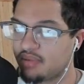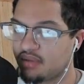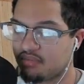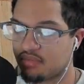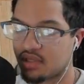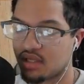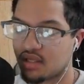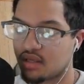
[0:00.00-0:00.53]
beep.
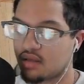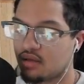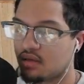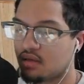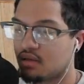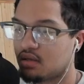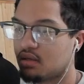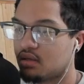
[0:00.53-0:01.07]

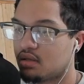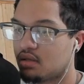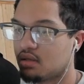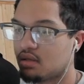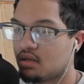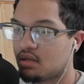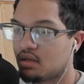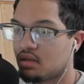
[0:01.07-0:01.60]
Primary
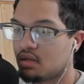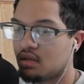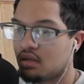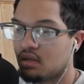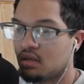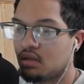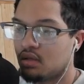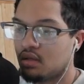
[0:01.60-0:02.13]
weapon
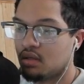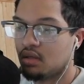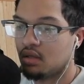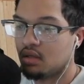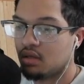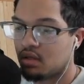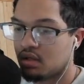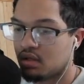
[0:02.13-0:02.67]
inoperable.
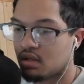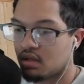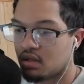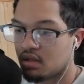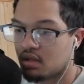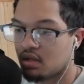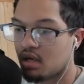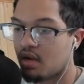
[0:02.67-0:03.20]

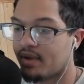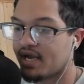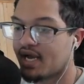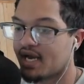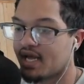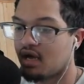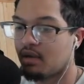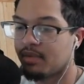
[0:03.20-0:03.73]
Oh, I
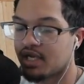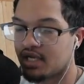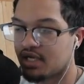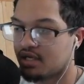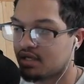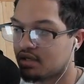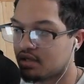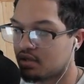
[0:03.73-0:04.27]
got a helmet.
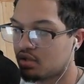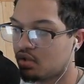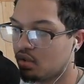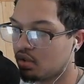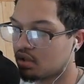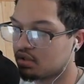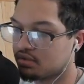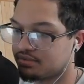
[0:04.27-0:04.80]

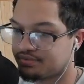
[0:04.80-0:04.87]
Cool.